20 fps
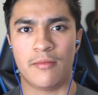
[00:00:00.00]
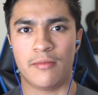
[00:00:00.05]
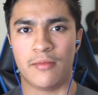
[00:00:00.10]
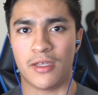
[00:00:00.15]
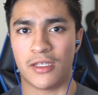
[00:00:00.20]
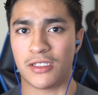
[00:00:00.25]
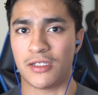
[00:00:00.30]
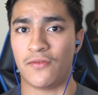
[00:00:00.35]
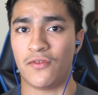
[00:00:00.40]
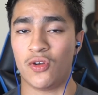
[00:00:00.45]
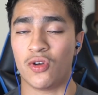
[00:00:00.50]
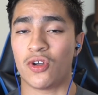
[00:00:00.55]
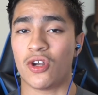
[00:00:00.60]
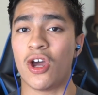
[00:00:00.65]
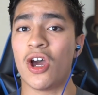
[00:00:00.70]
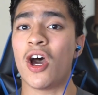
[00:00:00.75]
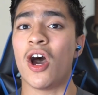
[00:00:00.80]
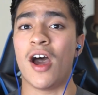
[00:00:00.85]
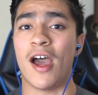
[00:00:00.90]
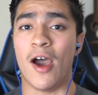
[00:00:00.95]
Because if you're
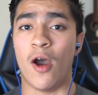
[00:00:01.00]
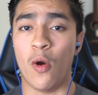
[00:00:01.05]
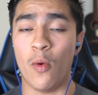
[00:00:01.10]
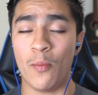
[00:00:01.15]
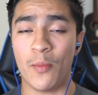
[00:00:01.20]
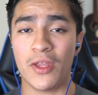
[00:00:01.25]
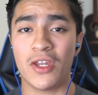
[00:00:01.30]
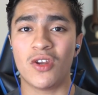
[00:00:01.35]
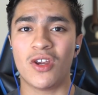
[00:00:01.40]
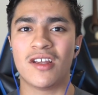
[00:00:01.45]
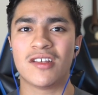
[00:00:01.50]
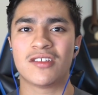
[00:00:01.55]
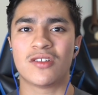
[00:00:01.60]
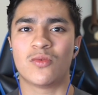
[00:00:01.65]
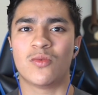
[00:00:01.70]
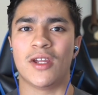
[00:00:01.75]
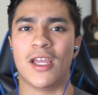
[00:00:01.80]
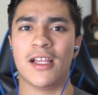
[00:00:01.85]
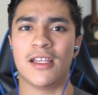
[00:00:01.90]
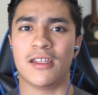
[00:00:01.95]
not, open your eyes
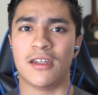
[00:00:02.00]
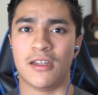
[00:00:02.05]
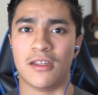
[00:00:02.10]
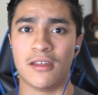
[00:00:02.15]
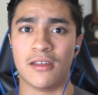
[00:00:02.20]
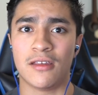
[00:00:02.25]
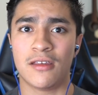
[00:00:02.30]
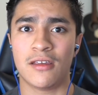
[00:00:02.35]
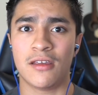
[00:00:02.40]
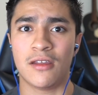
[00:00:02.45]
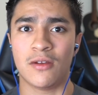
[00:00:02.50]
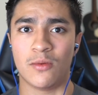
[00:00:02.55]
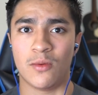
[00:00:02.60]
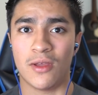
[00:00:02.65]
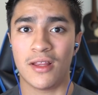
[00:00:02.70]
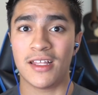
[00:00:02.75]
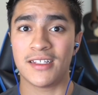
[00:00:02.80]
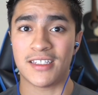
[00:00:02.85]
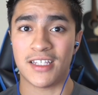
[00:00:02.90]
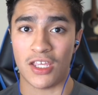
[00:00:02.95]
to reality.
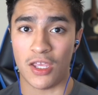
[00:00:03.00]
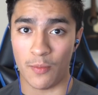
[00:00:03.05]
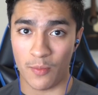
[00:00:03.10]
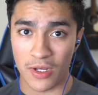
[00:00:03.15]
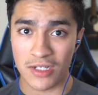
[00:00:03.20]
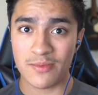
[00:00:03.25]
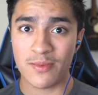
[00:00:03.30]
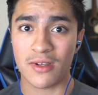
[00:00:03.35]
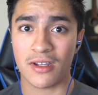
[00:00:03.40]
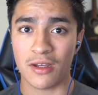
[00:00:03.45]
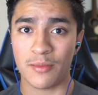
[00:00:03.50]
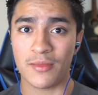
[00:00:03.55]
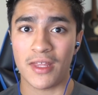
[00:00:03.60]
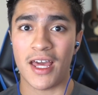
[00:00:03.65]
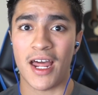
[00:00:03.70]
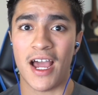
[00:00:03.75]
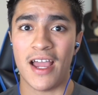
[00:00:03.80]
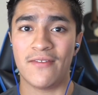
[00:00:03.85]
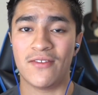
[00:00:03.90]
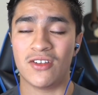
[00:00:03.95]
Realize that you must become
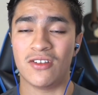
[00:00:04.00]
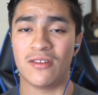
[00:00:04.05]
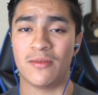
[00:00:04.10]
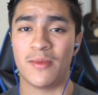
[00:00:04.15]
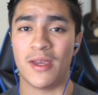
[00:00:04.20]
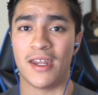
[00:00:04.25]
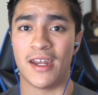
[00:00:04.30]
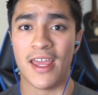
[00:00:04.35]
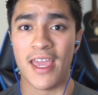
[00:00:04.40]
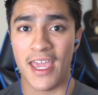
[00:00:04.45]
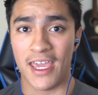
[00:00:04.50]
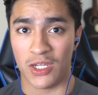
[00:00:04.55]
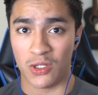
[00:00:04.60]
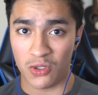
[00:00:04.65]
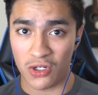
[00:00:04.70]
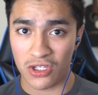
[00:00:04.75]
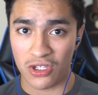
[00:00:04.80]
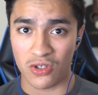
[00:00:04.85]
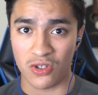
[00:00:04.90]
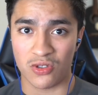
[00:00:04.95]
that high value man in
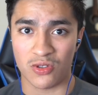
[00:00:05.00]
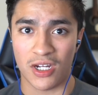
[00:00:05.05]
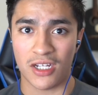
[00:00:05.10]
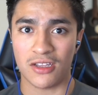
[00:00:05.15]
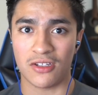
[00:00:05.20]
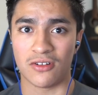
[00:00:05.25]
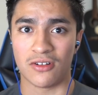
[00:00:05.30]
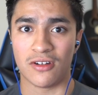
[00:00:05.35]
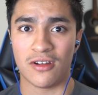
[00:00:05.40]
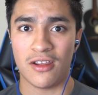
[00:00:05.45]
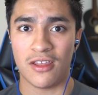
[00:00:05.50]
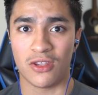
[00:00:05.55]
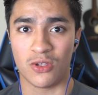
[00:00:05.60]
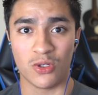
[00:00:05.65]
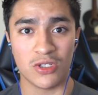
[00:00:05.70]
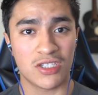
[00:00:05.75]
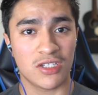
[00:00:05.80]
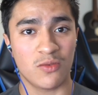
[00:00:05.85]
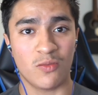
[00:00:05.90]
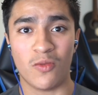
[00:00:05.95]
order to attract her. The
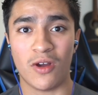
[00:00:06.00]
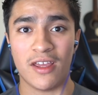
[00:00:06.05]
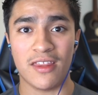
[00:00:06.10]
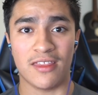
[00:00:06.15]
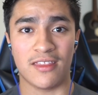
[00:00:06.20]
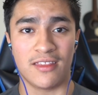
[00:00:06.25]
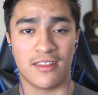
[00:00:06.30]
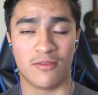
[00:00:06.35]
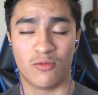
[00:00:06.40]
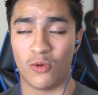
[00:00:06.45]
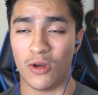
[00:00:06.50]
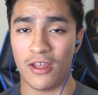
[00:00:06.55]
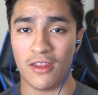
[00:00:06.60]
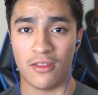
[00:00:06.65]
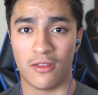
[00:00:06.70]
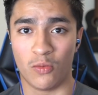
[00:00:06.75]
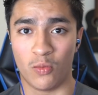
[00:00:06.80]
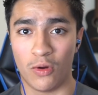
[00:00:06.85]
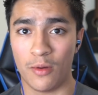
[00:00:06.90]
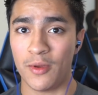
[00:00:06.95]
reason why why
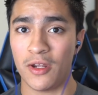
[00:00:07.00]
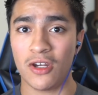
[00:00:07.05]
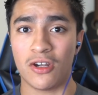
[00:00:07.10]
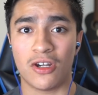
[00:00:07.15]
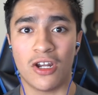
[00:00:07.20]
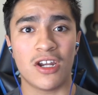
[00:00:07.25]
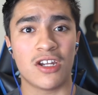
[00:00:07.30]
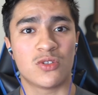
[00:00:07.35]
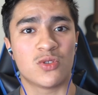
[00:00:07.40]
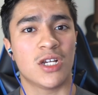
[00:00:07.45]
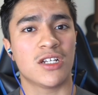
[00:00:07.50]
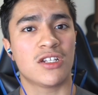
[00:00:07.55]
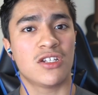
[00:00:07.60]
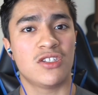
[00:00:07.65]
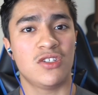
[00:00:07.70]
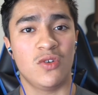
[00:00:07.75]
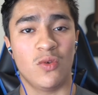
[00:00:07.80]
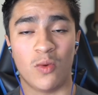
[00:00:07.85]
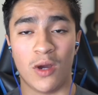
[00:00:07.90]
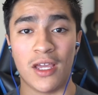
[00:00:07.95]
the women are not attracted
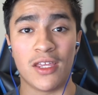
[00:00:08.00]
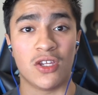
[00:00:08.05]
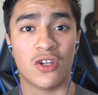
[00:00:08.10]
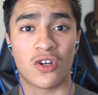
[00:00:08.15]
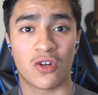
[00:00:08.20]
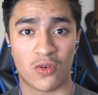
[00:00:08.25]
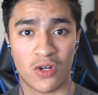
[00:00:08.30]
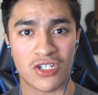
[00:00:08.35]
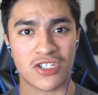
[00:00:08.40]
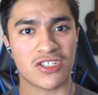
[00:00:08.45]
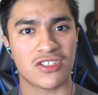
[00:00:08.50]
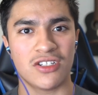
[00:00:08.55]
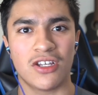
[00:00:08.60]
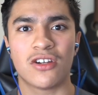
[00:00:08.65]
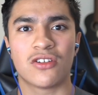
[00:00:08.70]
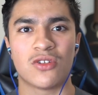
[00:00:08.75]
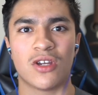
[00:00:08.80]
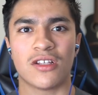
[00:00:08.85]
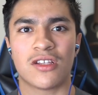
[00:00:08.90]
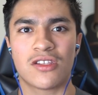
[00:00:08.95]
to you, why your crush is
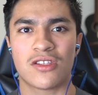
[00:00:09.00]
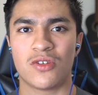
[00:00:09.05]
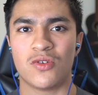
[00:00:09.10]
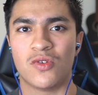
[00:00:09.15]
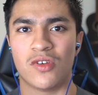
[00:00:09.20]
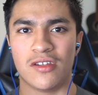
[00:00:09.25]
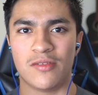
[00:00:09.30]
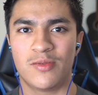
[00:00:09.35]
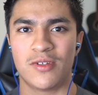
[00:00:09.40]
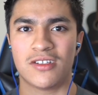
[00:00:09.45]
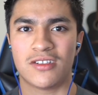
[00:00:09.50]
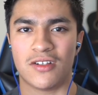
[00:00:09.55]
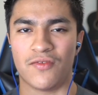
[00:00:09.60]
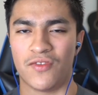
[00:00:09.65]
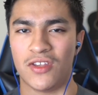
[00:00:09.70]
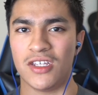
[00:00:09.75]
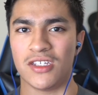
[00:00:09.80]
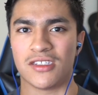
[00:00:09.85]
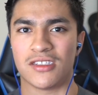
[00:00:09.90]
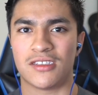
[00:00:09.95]
not attracted to you, is because of
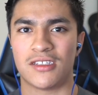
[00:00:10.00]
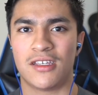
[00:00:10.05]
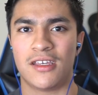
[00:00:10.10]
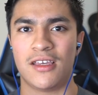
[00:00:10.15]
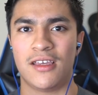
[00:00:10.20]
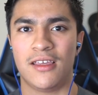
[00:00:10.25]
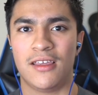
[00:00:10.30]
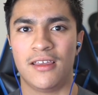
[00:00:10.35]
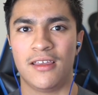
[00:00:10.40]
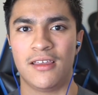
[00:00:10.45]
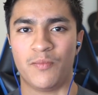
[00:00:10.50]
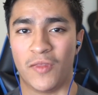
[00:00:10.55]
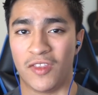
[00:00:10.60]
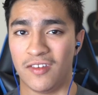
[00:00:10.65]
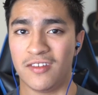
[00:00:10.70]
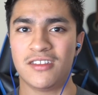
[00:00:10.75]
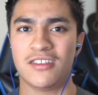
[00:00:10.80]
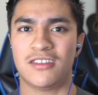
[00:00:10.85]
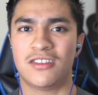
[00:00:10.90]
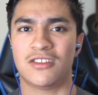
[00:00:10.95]
this. And
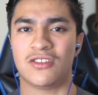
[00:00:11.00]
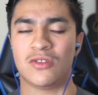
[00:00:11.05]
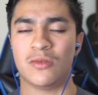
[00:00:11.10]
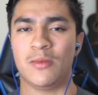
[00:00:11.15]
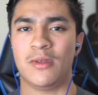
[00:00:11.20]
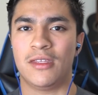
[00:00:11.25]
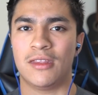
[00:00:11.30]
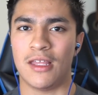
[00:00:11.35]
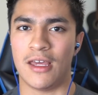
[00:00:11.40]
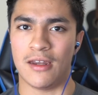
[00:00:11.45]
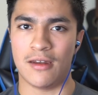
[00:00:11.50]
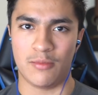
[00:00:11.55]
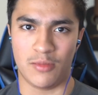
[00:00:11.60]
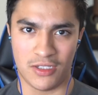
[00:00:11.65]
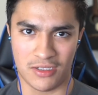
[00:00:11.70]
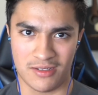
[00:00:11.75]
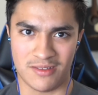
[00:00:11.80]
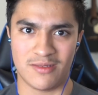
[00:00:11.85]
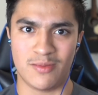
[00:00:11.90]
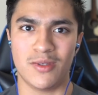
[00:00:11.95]
this is assuming that
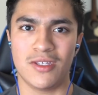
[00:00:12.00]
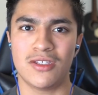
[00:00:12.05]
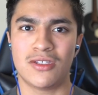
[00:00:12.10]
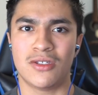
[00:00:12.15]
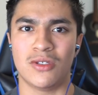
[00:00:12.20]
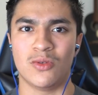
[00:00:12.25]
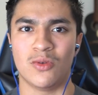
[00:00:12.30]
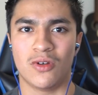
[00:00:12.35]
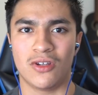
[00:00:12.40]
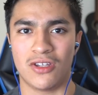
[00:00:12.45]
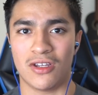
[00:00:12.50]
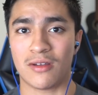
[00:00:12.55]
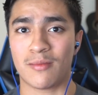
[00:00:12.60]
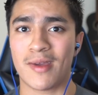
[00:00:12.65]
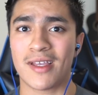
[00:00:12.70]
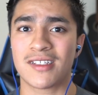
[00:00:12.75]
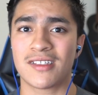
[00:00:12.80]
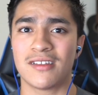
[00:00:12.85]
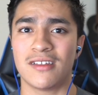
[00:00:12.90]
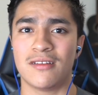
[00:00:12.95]
because I'm speaking to you, a young
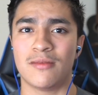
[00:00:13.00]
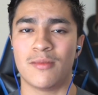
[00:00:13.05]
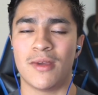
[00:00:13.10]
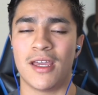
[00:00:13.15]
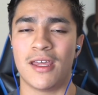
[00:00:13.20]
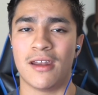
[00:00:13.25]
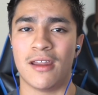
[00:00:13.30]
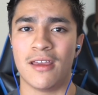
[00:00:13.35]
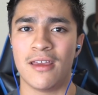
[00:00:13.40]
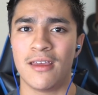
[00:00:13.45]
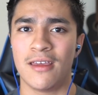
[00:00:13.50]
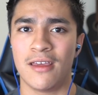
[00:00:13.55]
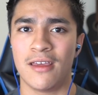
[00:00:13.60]
masculine man